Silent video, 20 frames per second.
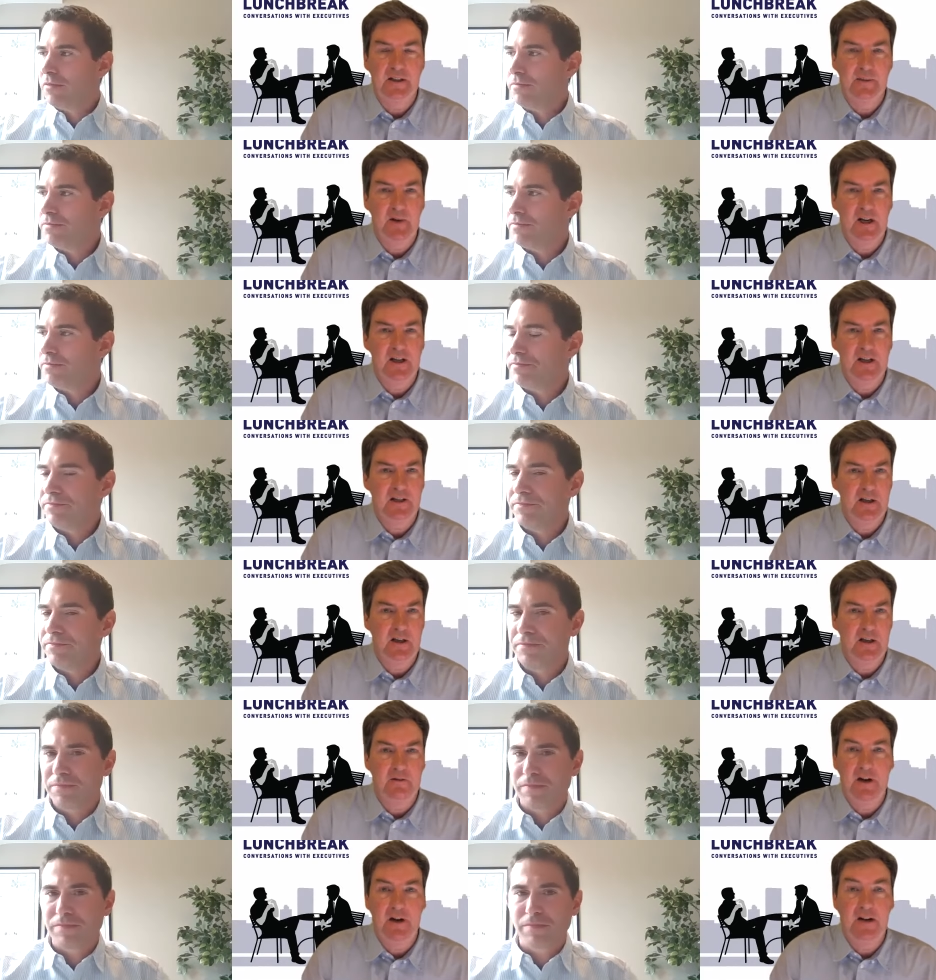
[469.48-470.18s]

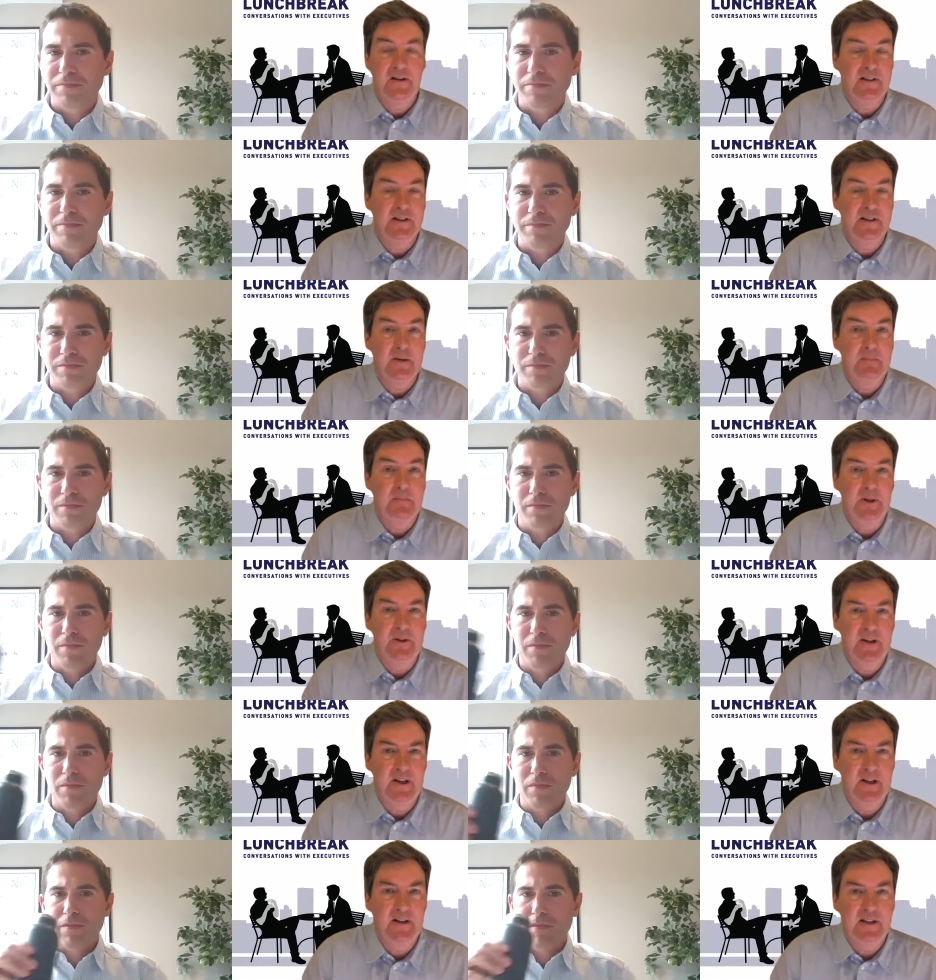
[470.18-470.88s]
Speaker 1: especially around
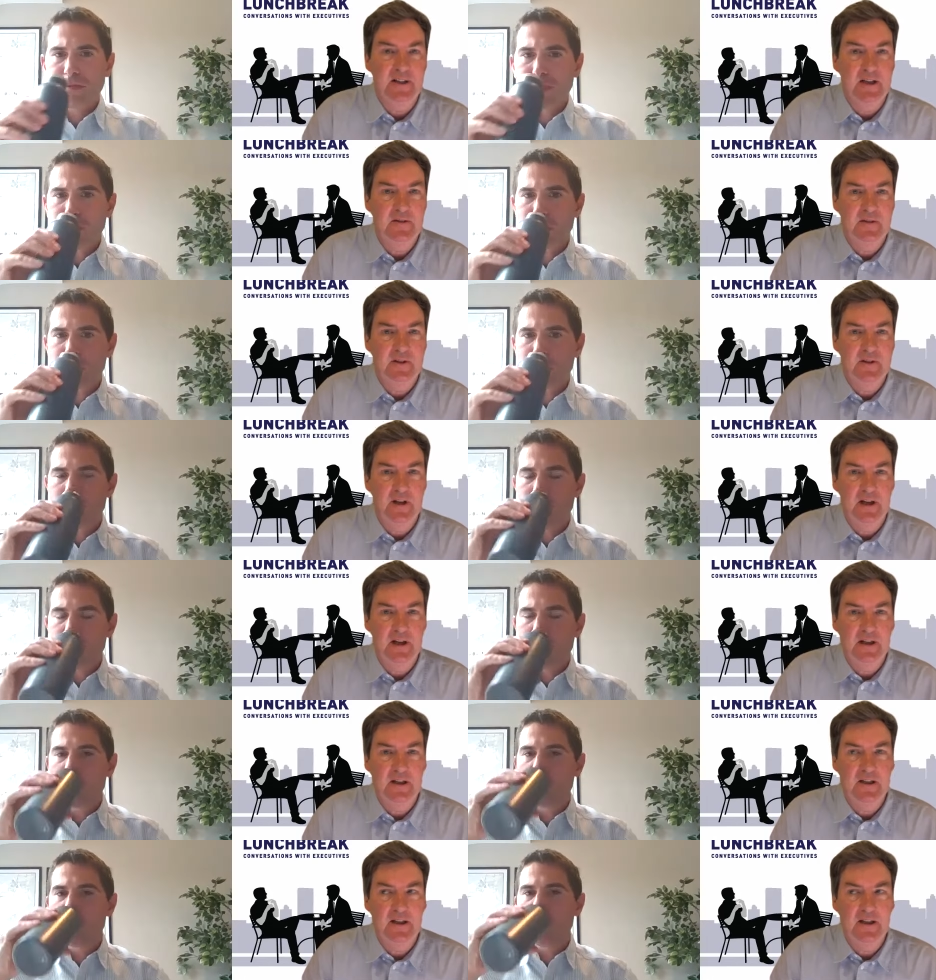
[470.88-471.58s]
simple things, even like,